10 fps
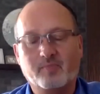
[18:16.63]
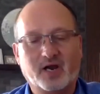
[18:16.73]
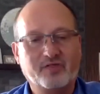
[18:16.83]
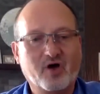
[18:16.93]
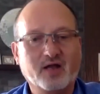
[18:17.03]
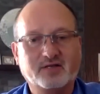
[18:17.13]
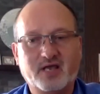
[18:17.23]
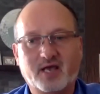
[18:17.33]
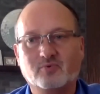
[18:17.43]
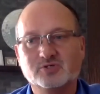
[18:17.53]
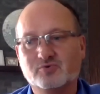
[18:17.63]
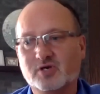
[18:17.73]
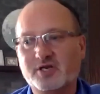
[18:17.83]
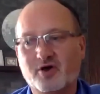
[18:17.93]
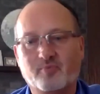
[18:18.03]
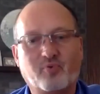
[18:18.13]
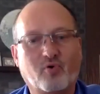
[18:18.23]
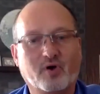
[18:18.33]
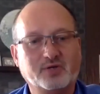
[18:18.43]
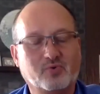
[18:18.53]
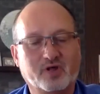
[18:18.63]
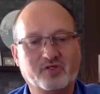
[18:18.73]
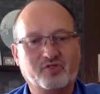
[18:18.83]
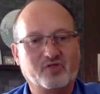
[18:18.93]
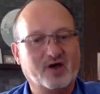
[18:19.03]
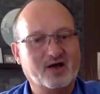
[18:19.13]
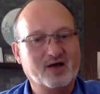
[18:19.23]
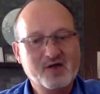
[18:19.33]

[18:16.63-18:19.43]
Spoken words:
But I thought Ken was really on point with the